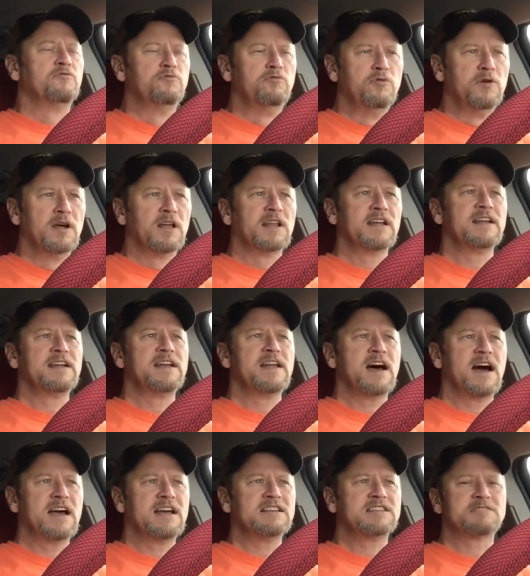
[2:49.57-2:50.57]
really
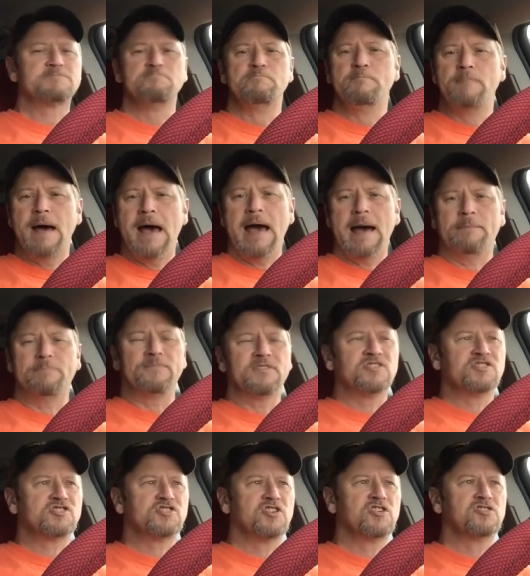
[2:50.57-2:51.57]
nice map
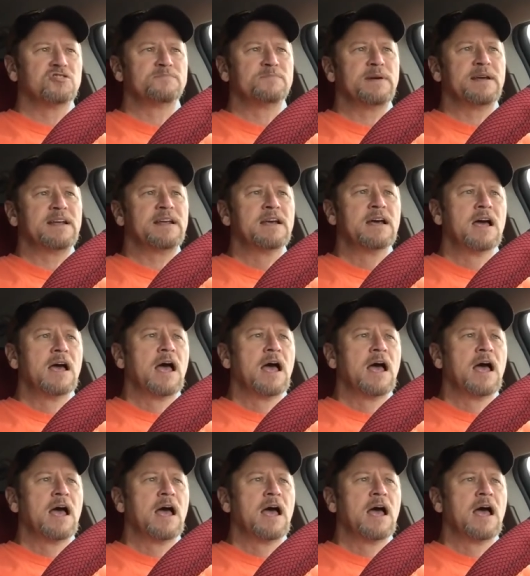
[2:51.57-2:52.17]
that shows me